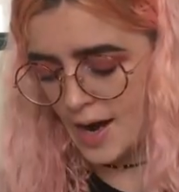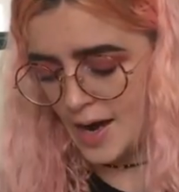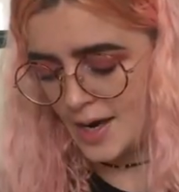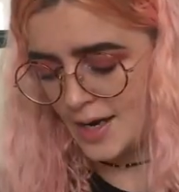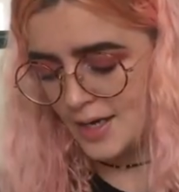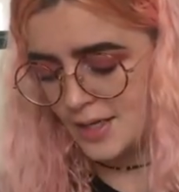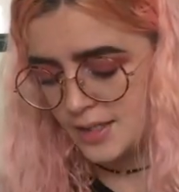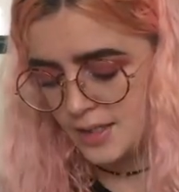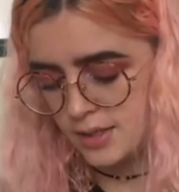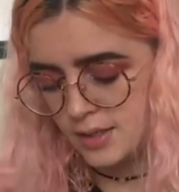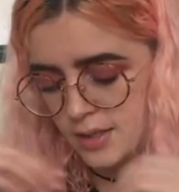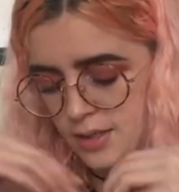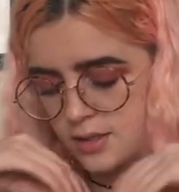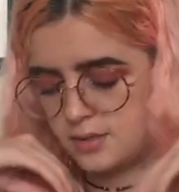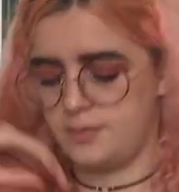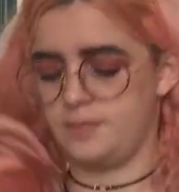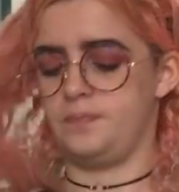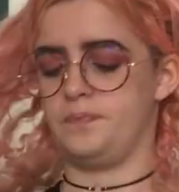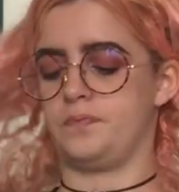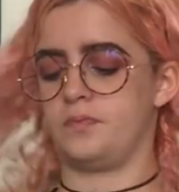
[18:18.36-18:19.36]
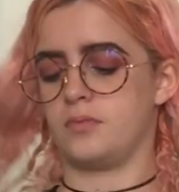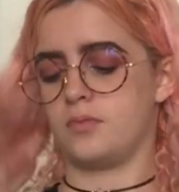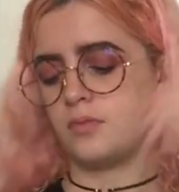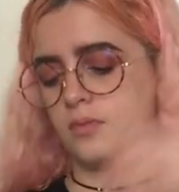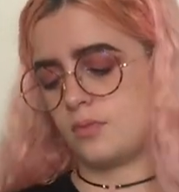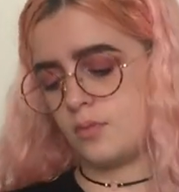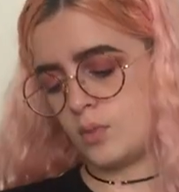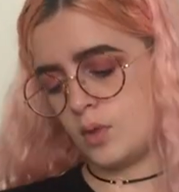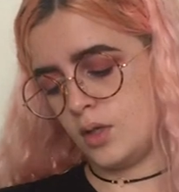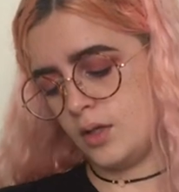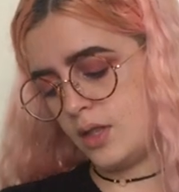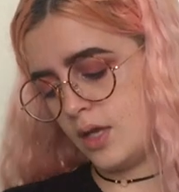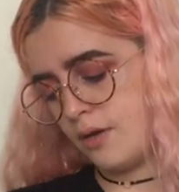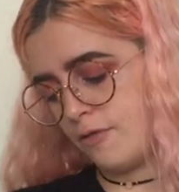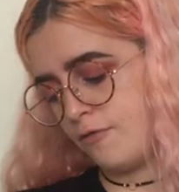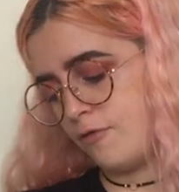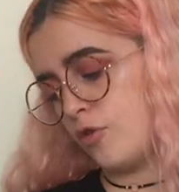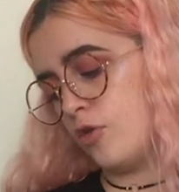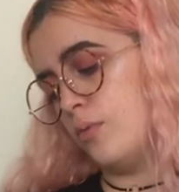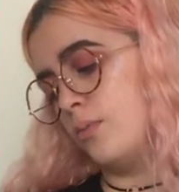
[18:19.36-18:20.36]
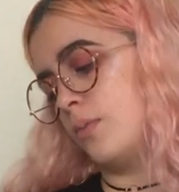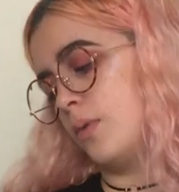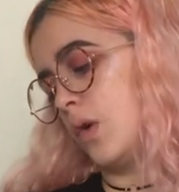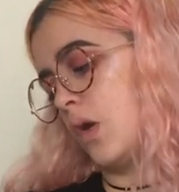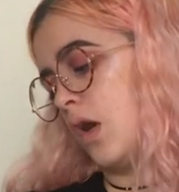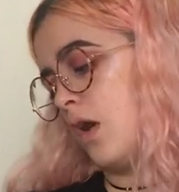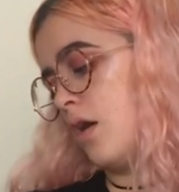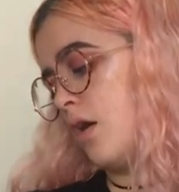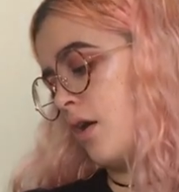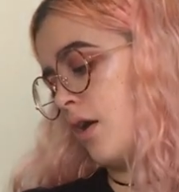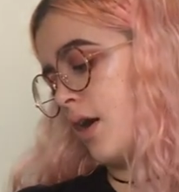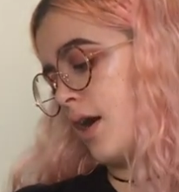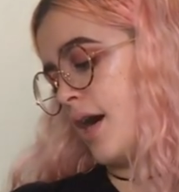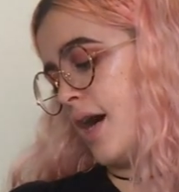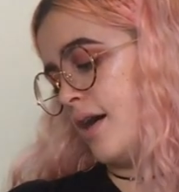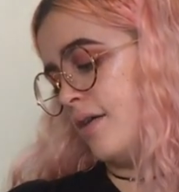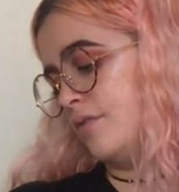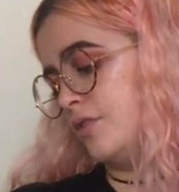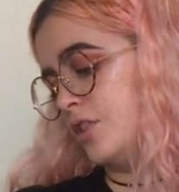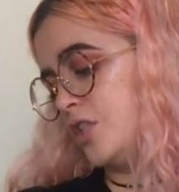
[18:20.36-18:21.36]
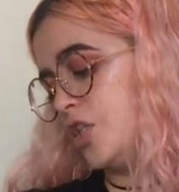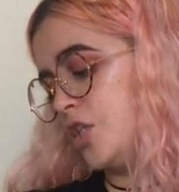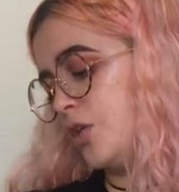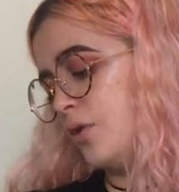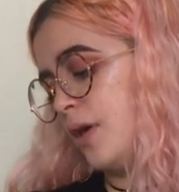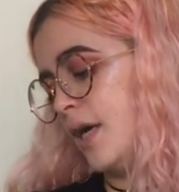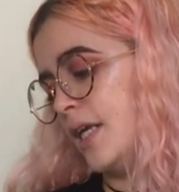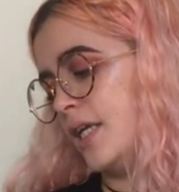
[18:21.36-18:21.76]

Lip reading: And they're from Clark Avenue,